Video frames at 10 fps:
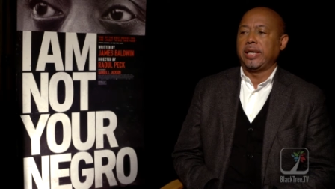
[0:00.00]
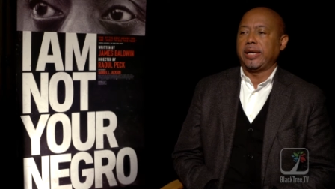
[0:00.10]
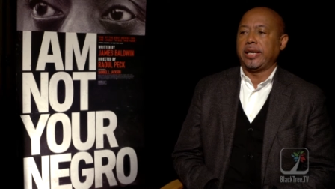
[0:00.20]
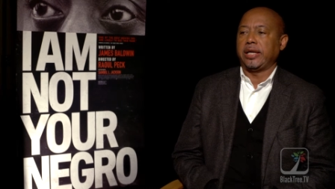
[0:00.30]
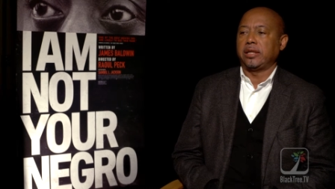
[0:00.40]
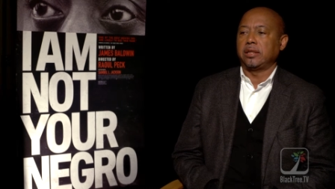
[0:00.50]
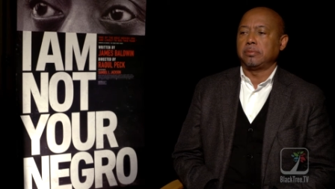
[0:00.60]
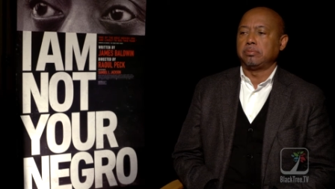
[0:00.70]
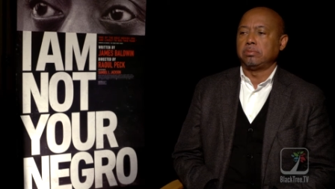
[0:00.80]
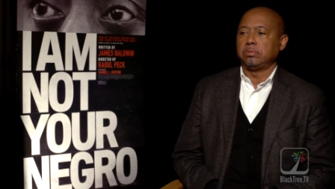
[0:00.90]
And
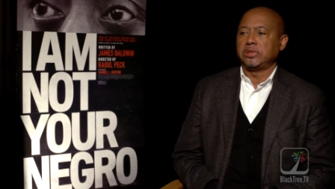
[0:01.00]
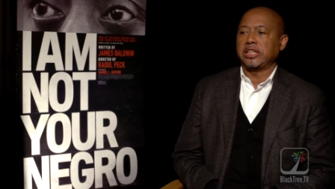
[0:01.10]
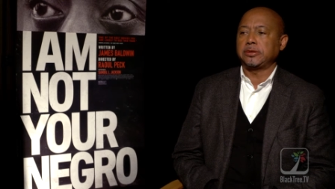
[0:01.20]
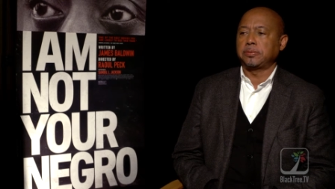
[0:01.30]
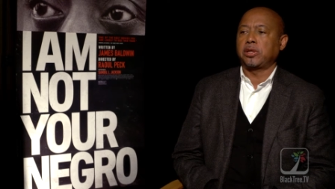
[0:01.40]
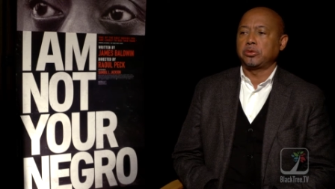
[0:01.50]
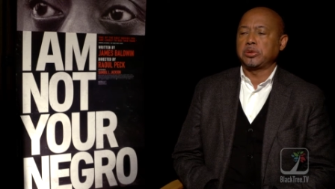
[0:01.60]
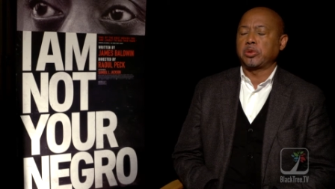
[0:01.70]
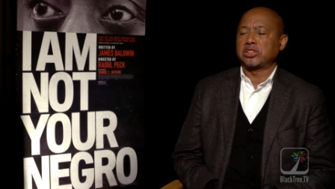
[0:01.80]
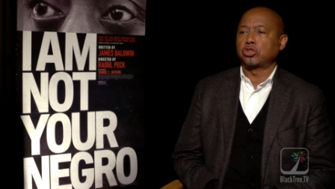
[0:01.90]
um, James
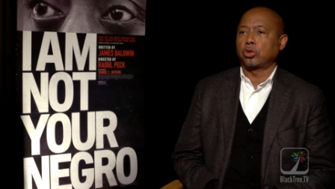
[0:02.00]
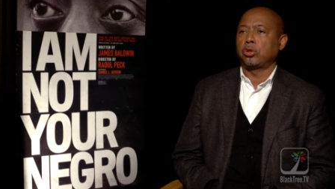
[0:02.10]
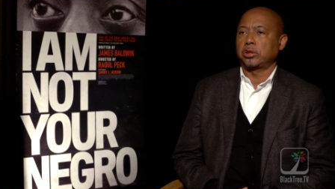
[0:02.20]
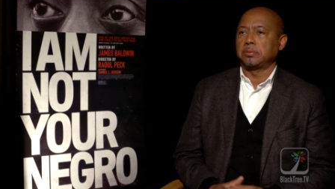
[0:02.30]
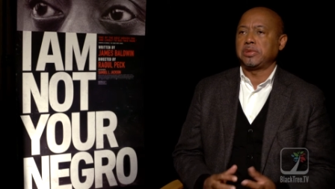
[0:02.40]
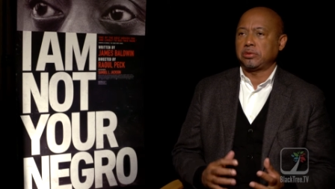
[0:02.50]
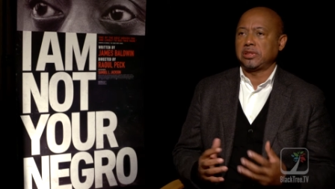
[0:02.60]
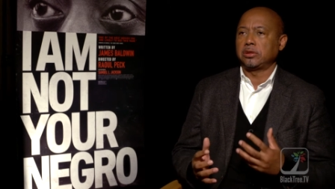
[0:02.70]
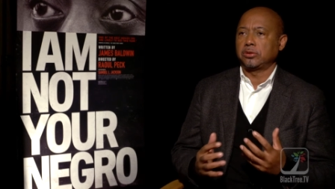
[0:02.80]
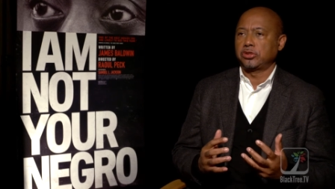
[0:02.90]
Baldwin was torn
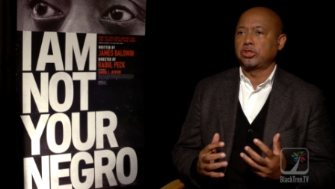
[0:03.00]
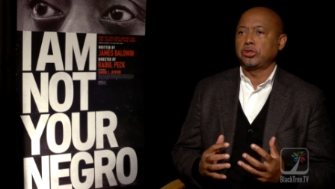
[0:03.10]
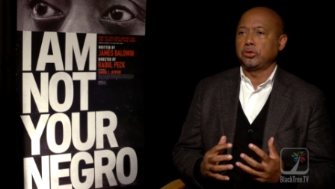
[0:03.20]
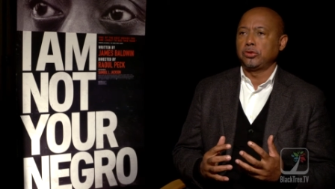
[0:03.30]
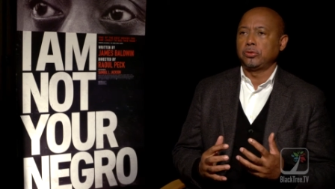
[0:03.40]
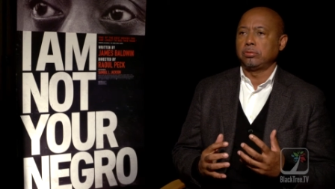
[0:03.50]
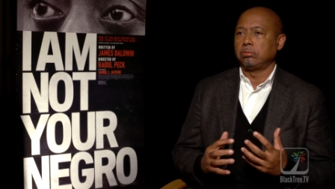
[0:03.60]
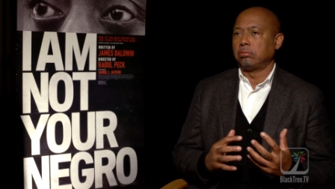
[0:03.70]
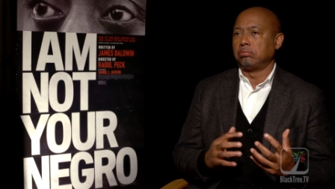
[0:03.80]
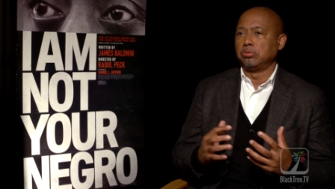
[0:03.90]
between those two
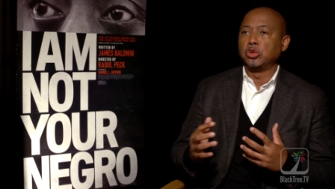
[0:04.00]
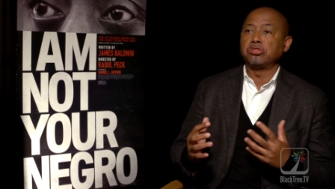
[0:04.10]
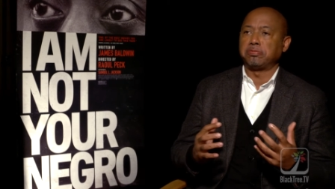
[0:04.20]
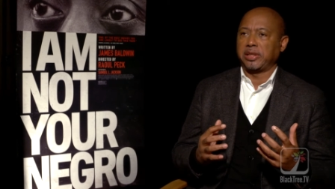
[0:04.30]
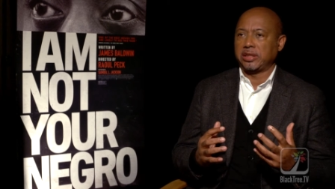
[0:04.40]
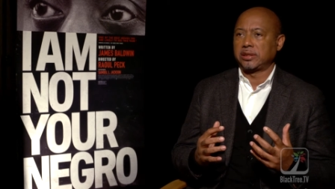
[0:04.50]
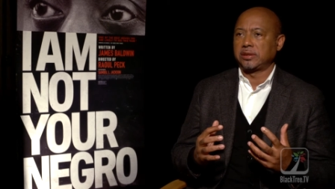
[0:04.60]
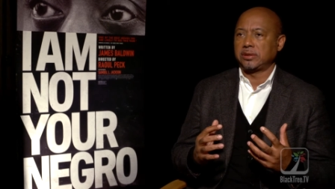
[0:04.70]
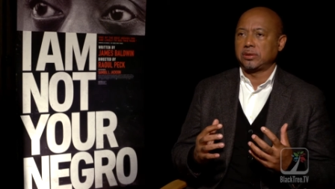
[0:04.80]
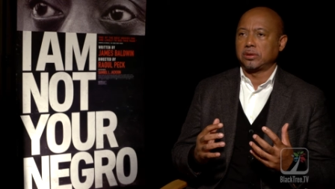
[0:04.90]

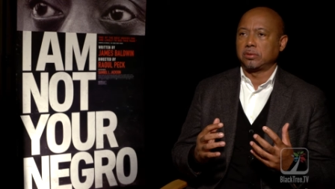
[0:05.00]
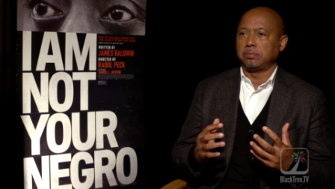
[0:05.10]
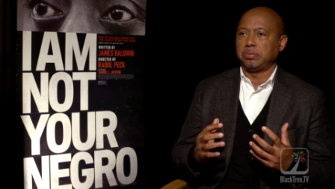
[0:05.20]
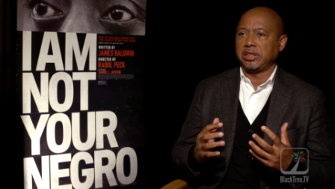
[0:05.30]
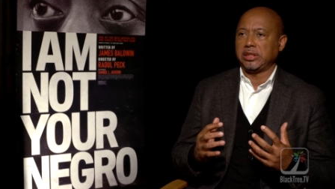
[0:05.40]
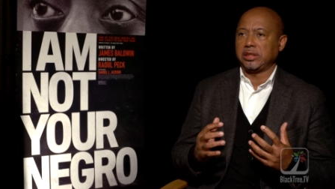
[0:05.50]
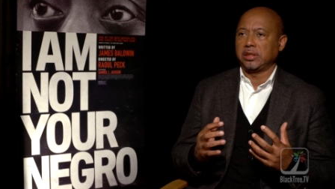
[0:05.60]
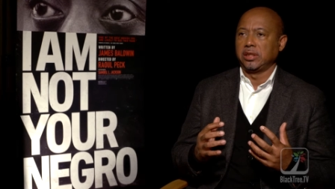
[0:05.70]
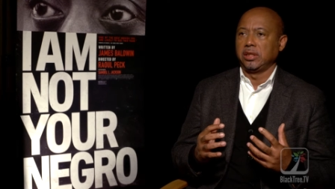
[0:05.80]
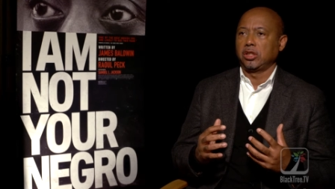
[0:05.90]
movements, you know, being
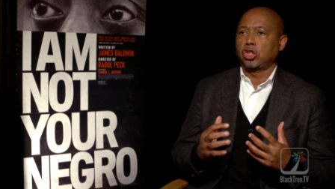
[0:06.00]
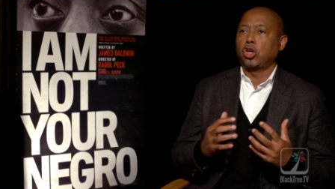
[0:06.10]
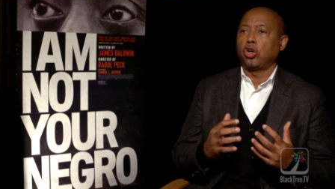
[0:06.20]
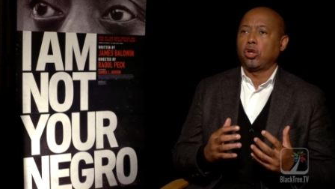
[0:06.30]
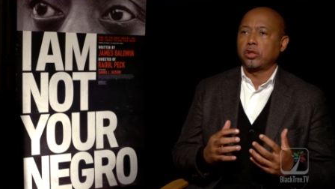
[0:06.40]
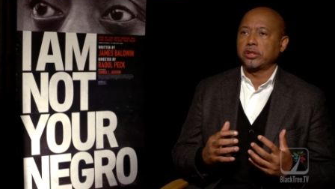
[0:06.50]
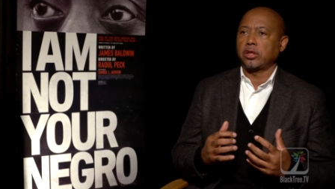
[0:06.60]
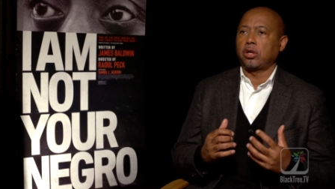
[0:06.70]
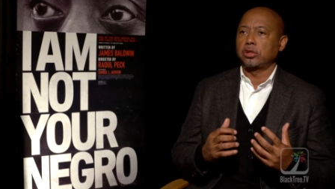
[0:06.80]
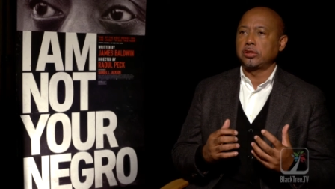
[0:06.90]
called
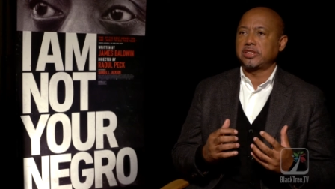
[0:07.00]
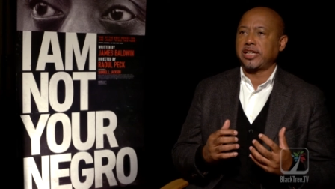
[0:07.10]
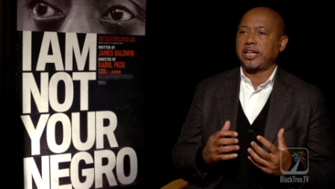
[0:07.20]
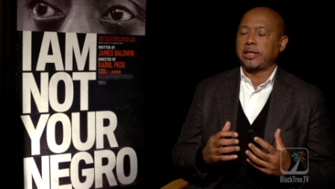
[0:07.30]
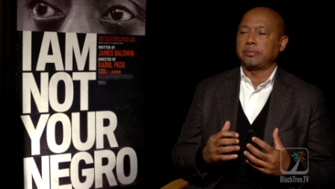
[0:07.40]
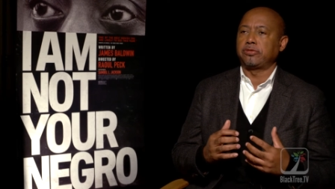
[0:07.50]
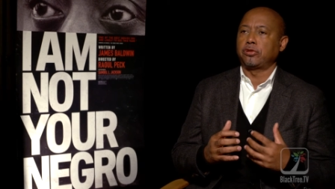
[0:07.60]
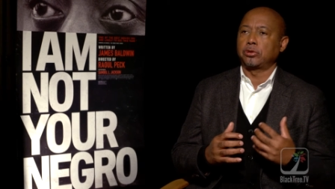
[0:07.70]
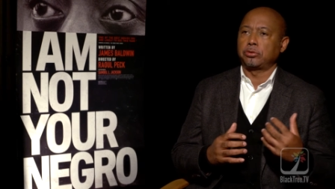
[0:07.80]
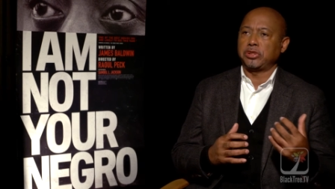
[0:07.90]
all the time
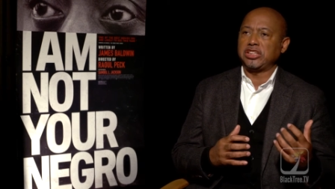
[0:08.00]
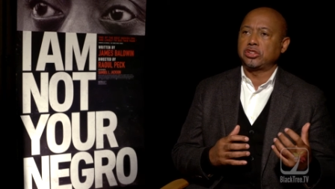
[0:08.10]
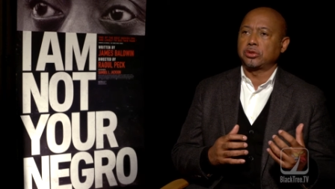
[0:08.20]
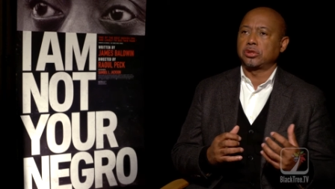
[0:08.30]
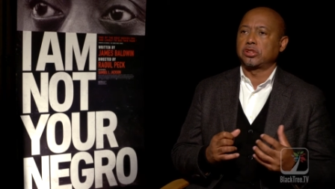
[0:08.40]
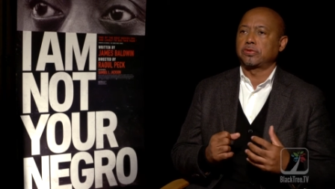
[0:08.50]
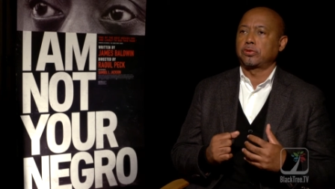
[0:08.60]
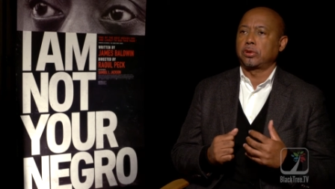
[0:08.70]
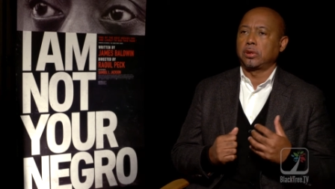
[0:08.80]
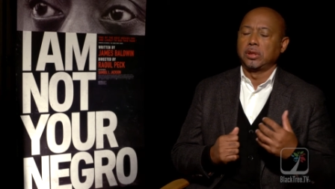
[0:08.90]
for research,
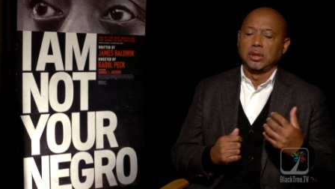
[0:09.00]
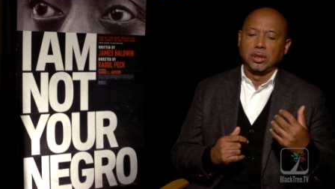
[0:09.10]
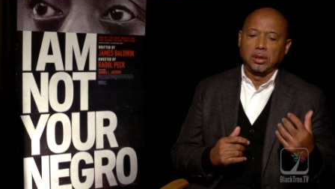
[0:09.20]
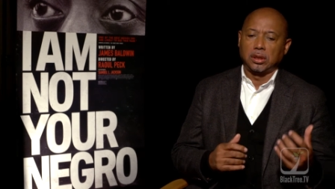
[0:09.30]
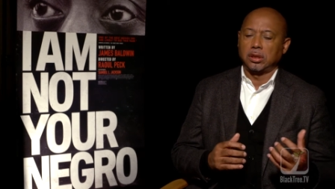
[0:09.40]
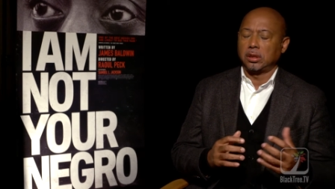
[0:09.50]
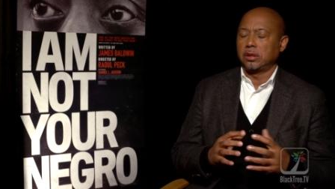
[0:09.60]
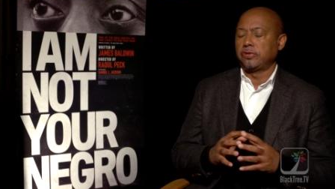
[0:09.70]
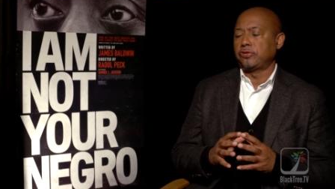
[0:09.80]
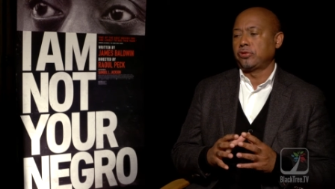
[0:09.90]
for uh,
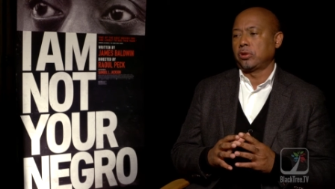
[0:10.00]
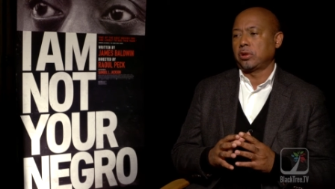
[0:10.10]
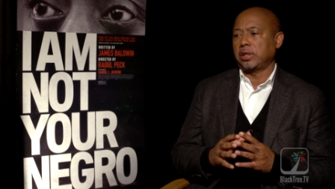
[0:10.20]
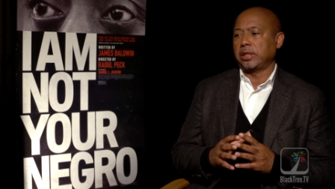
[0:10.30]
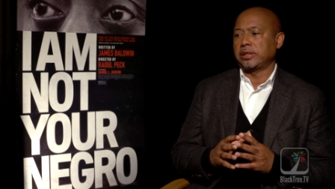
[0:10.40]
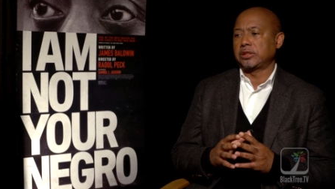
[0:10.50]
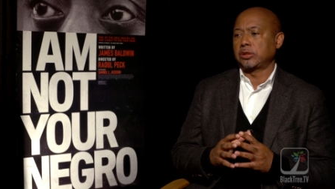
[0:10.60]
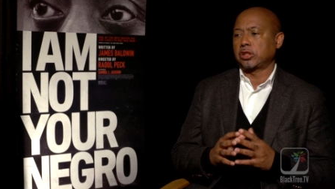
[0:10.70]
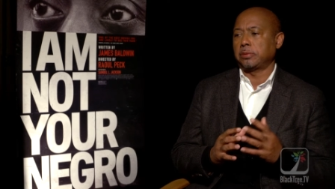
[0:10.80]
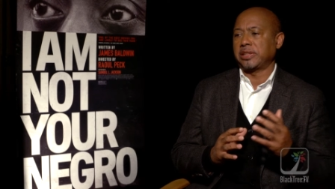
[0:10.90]
for uh, to
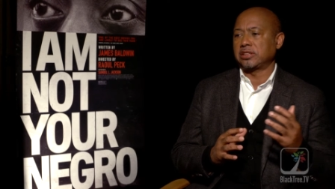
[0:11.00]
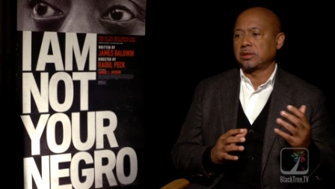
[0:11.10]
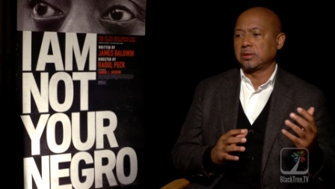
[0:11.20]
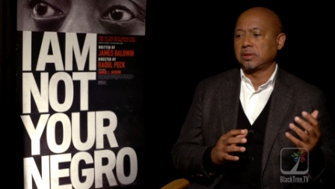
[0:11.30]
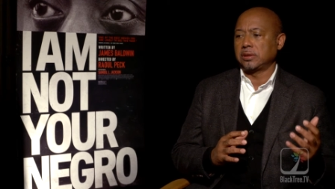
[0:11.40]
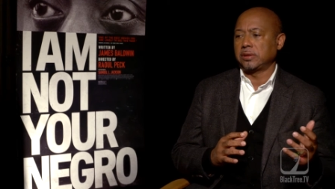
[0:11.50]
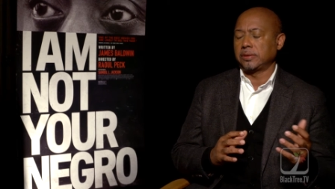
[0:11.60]
come as a, a,